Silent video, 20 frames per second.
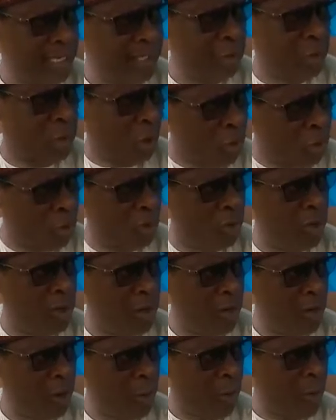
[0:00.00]
jungle
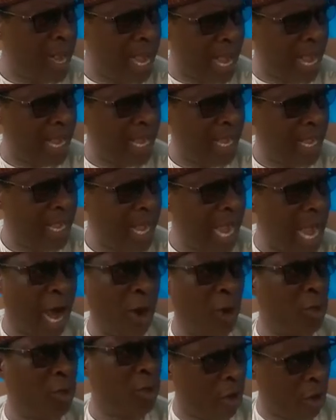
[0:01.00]
where
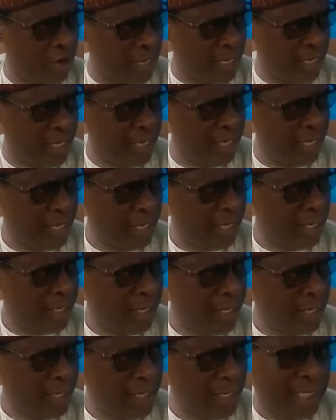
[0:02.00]
outlawry
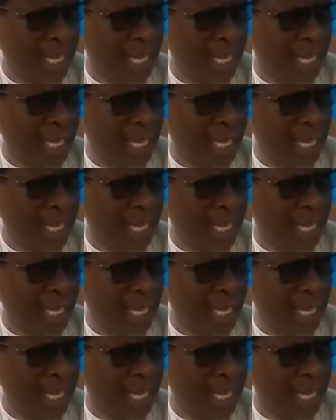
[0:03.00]
is